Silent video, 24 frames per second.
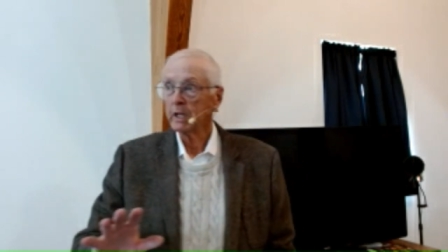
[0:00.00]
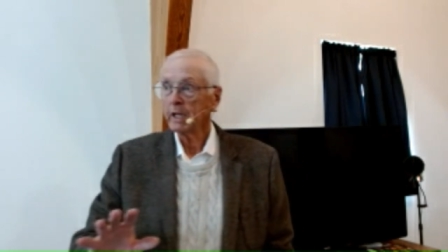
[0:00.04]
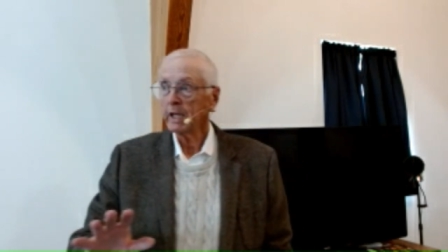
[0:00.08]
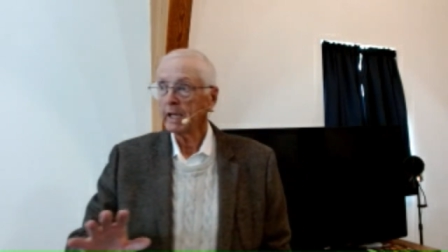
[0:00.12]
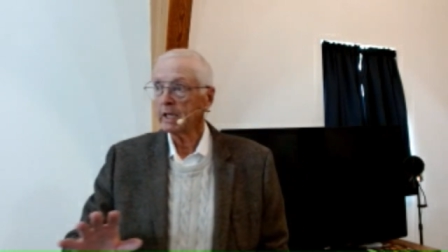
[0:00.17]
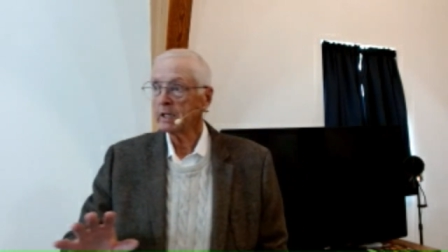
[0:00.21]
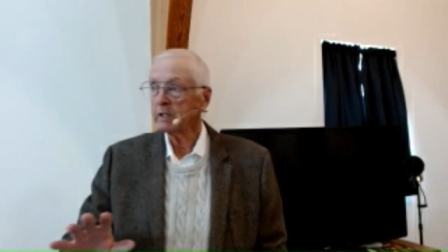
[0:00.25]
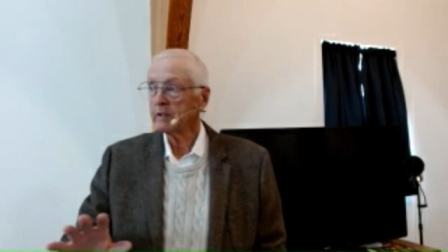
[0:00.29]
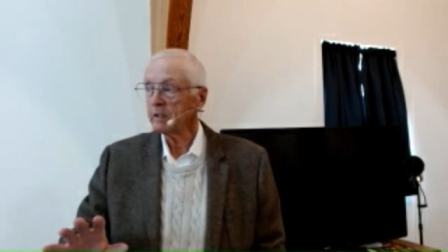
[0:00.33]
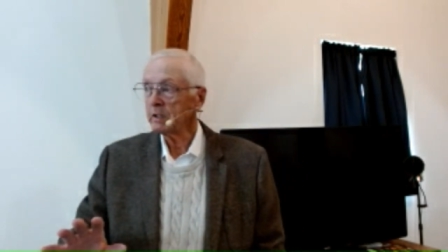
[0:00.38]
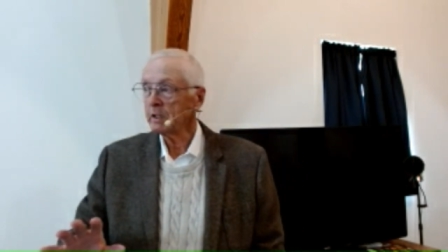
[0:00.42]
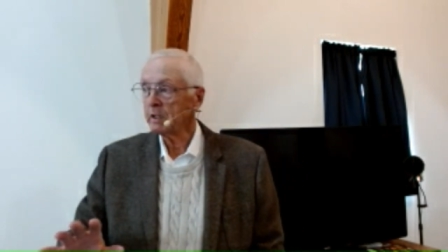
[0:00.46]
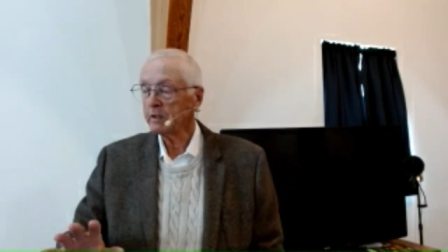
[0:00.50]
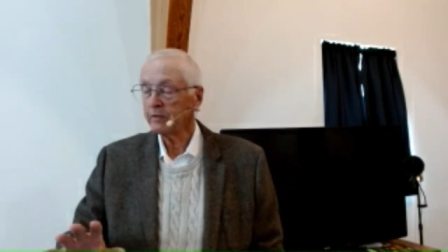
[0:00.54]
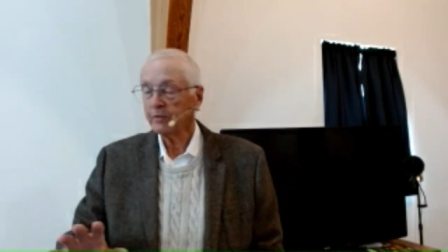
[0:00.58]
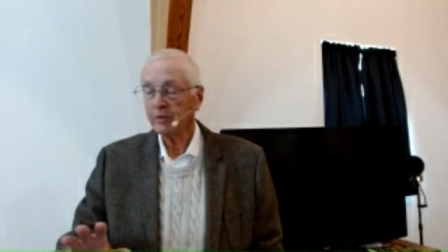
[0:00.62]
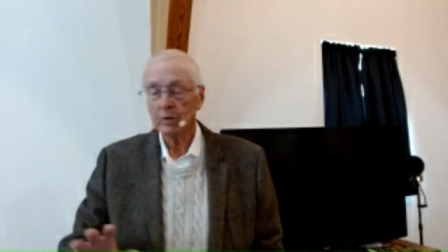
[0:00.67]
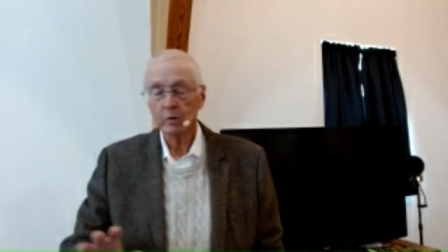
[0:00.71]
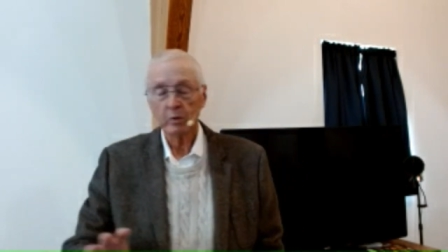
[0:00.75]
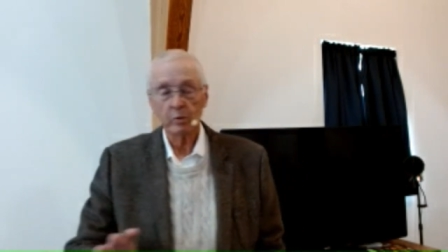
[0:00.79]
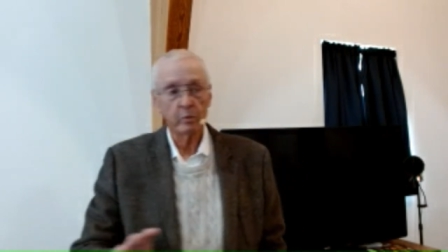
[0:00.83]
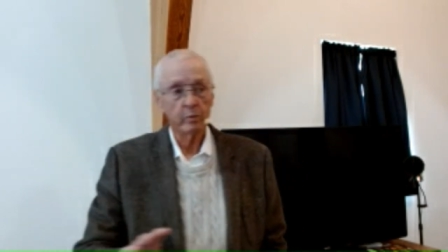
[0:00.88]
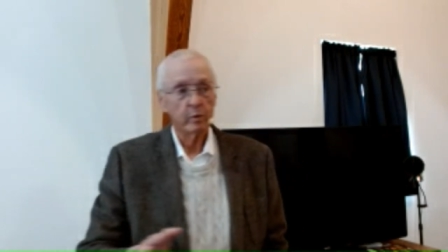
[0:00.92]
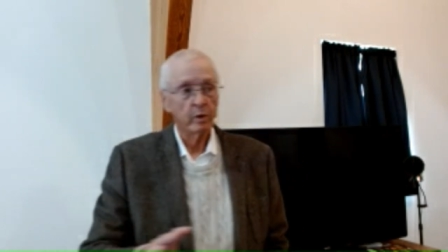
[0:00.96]
And, and if,
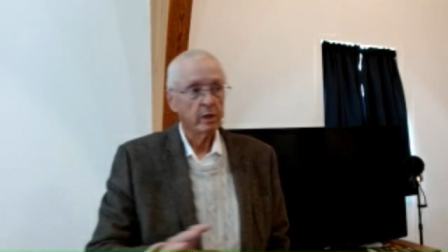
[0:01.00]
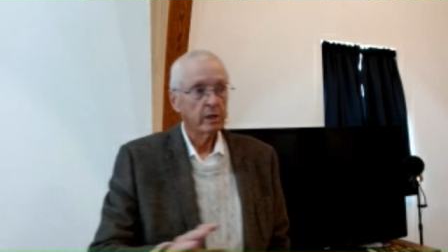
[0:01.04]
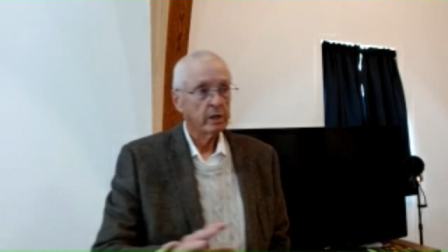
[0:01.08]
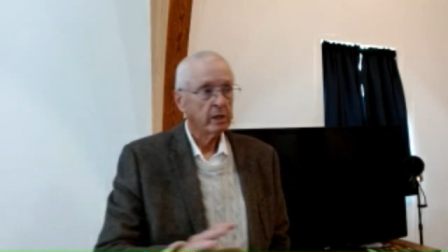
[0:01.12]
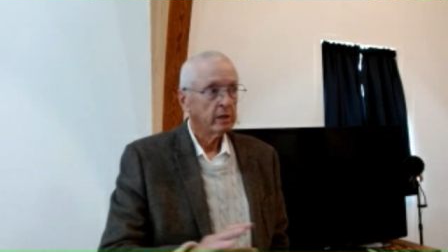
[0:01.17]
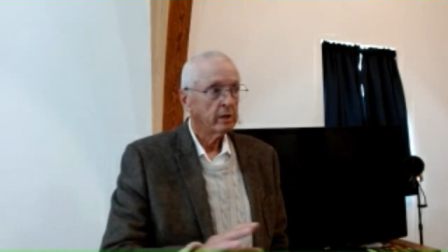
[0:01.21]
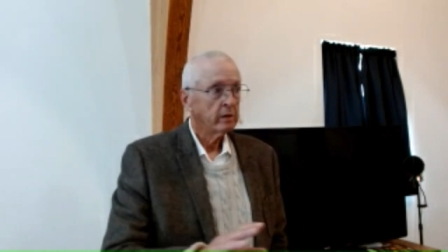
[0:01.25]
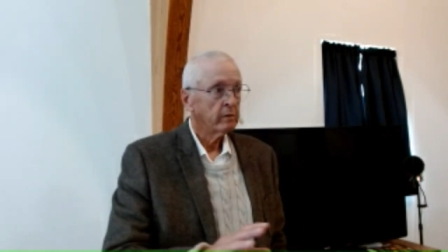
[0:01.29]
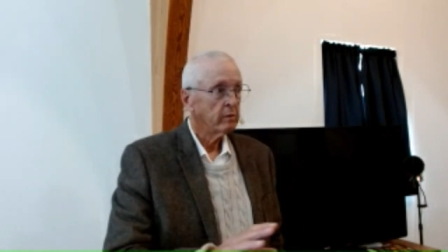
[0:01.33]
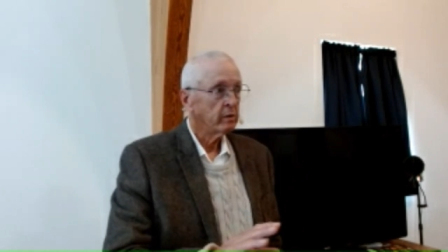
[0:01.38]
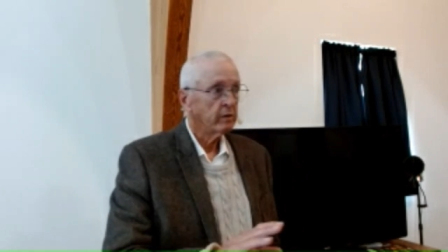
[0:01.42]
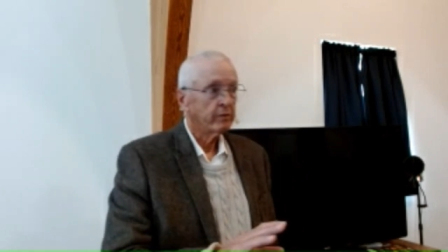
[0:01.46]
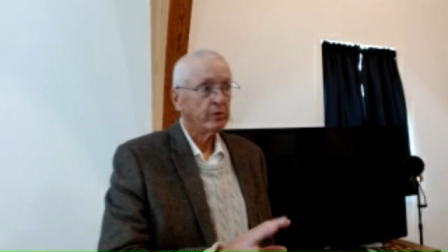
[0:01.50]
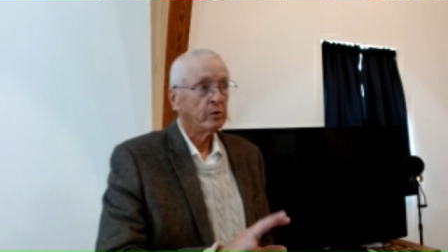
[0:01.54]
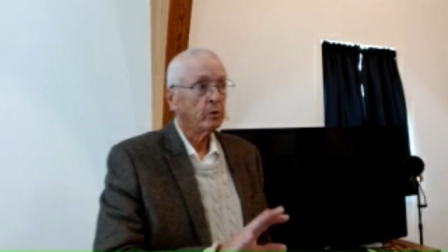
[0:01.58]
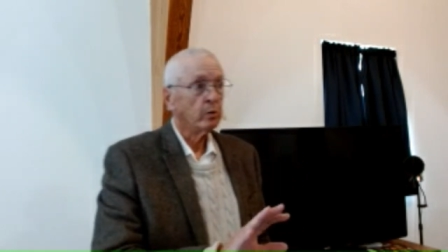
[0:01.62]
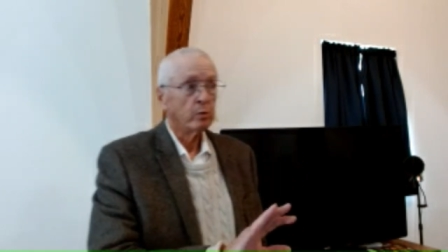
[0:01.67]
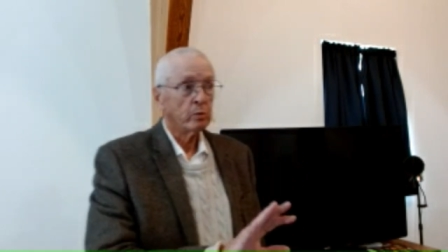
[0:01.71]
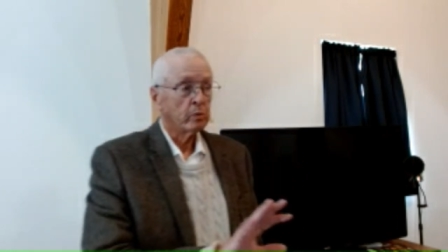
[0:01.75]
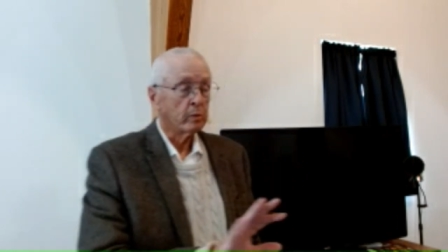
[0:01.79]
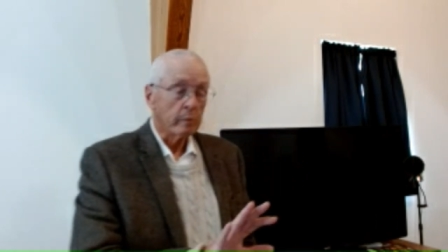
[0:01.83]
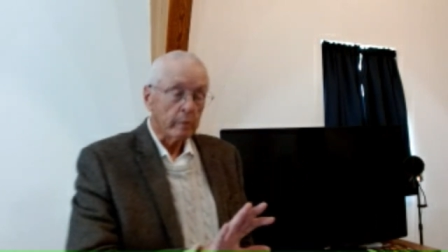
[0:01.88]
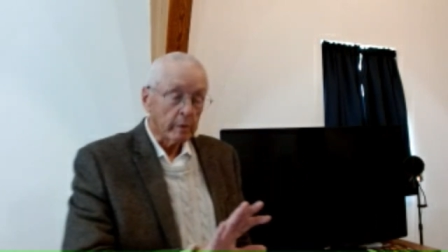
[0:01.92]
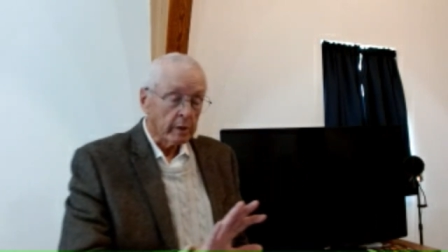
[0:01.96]
you, if
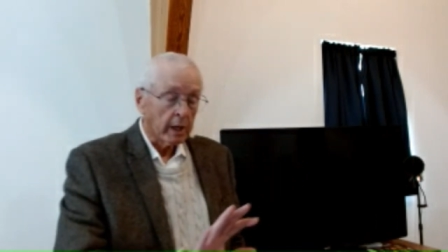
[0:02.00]
you